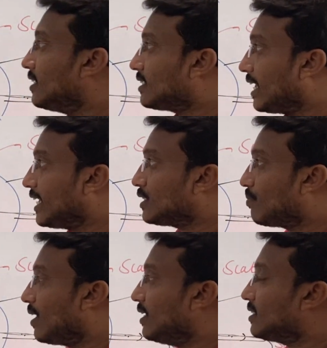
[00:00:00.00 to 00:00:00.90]
takes
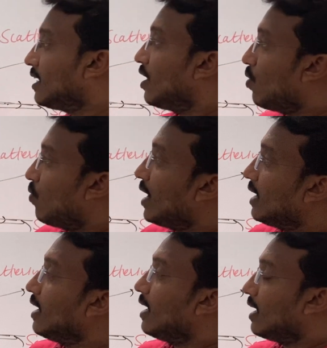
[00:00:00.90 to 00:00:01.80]
place
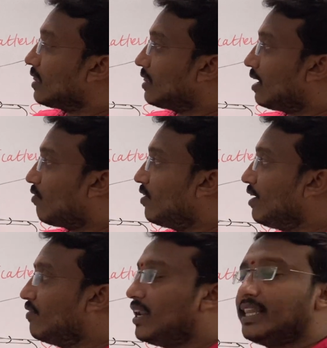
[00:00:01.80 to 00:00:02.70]
when the
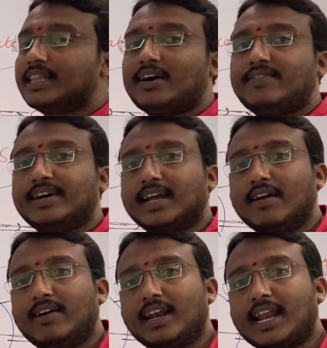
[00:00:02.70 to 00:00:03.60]
wavelength of a
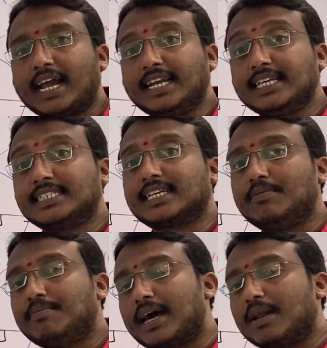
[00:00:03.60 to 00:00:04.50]
given light is
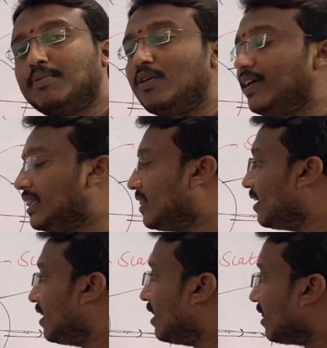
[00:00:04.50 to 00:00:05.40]
comparable with
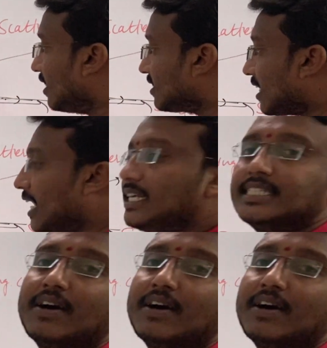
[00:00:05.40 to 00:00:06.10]
the size